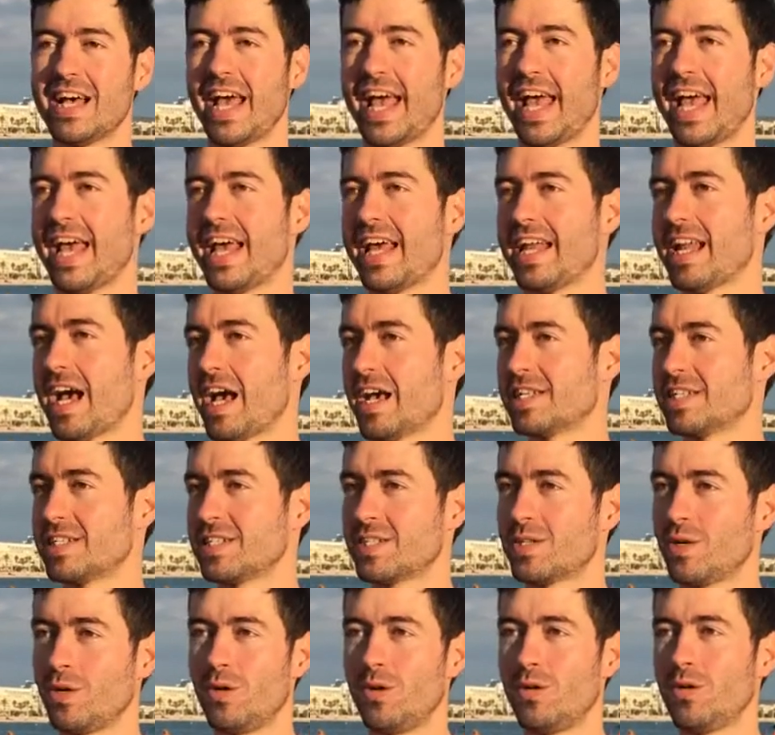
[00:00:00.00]
and I
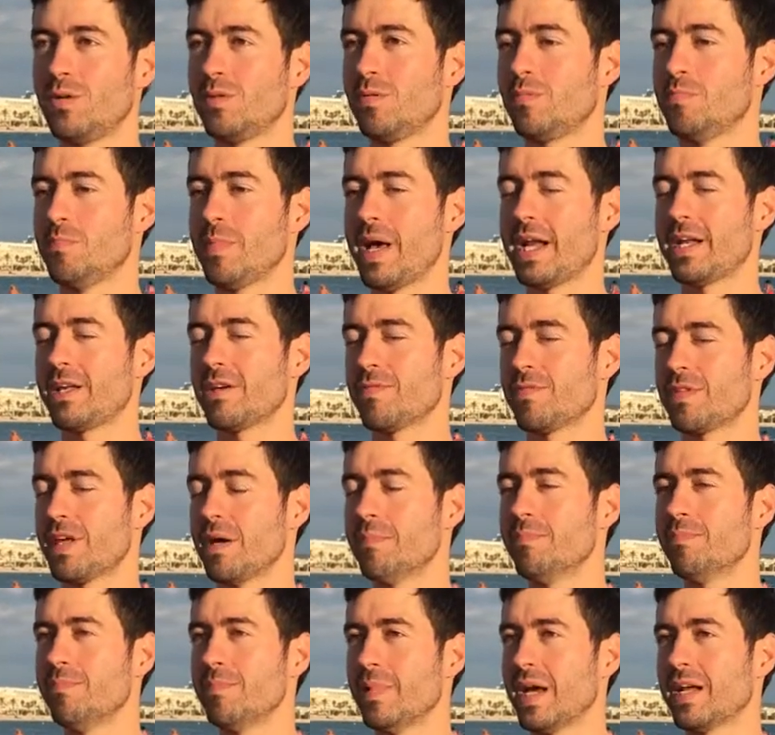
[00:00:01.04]
sold many of them.